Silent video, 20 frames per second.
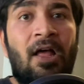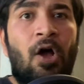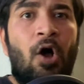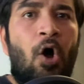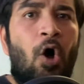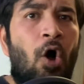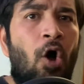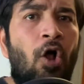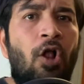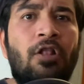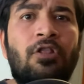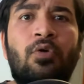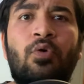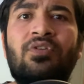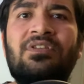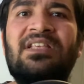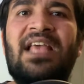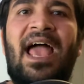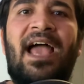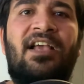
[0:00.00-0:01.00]
All
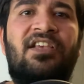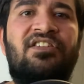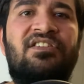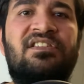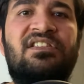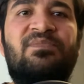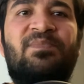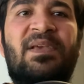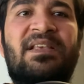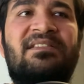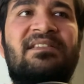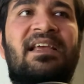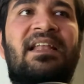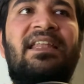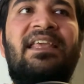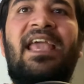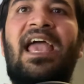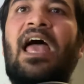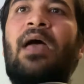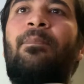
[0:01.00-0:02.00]
those actions
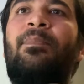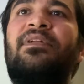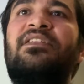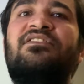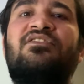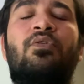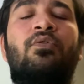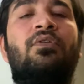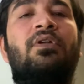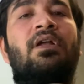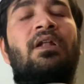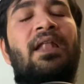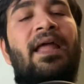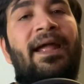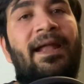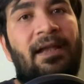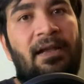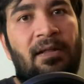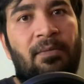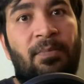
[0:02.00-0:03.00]
basically happens on
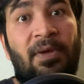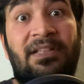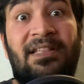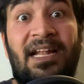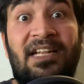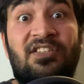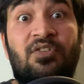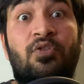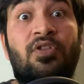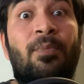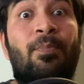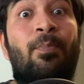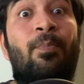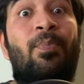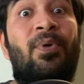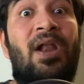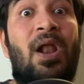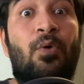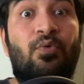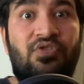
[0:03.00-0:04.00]
client. That's on the
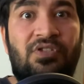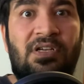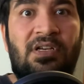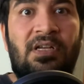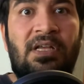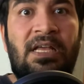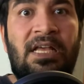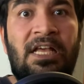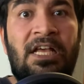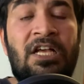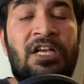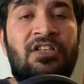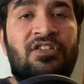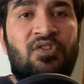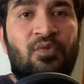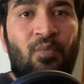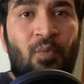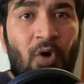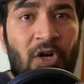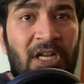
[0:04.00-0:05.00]
browser. So
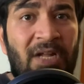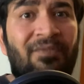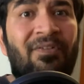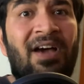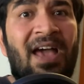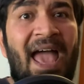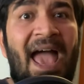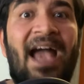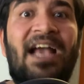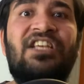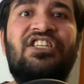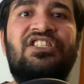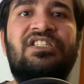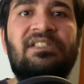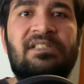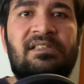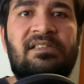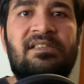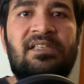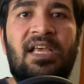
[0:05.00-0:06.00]
whatever
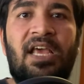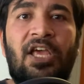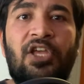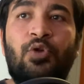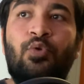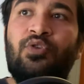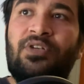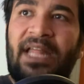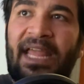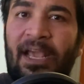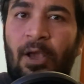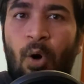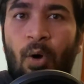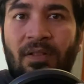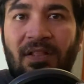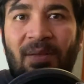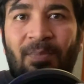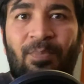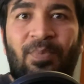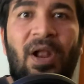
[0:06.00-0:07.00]
actions you take on
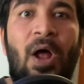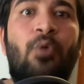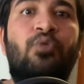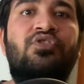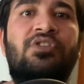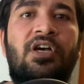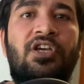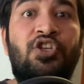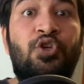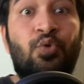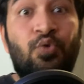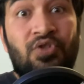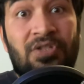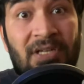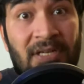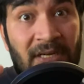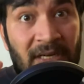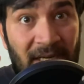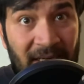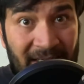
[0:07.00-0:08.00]
the browser,
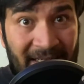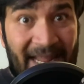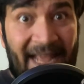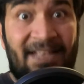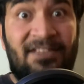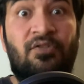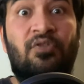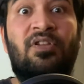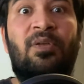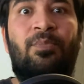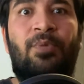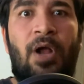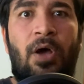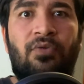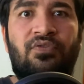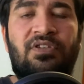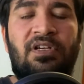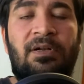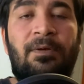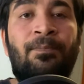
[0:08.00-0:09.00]
user takes on the
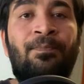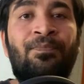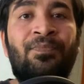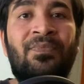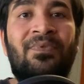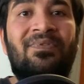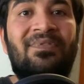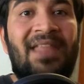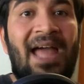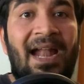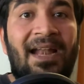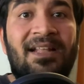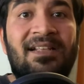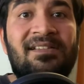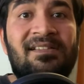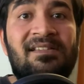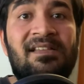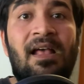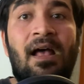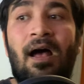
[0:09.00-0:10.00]
browser, that
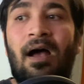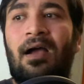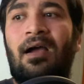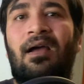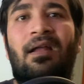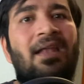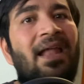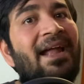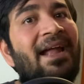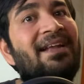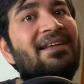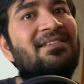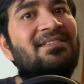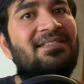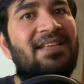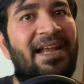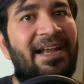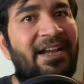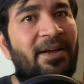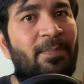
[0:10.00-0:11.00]
is a client
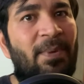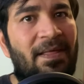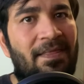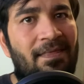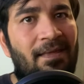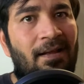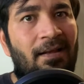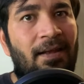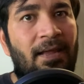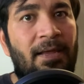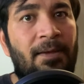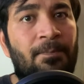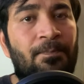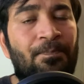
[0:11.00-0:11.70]
side basically.